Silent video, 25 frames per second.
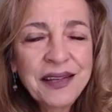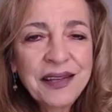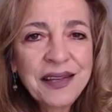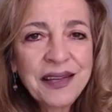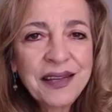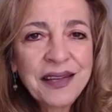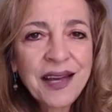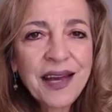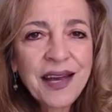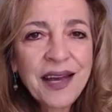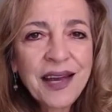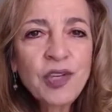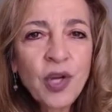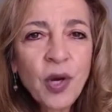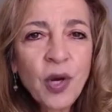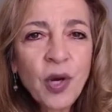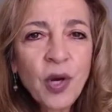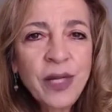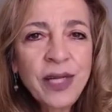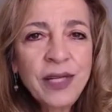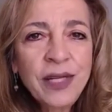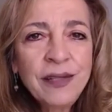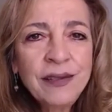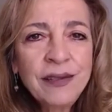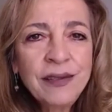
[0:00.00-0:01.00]
and knowing
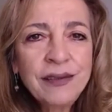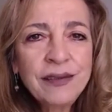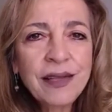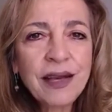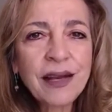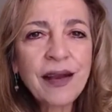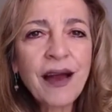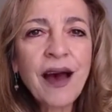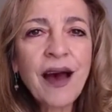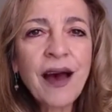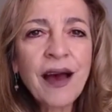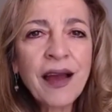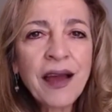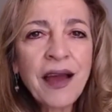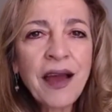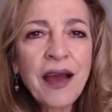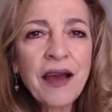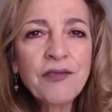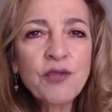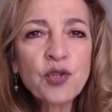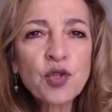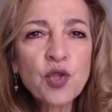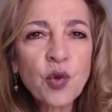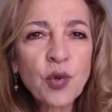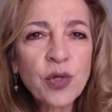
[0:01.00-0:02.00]
that I have
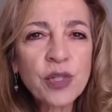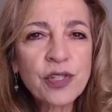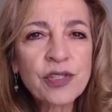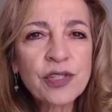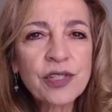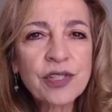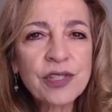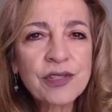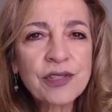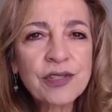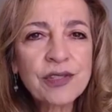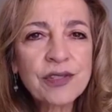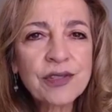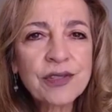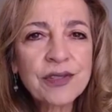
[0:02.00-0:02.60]
choices.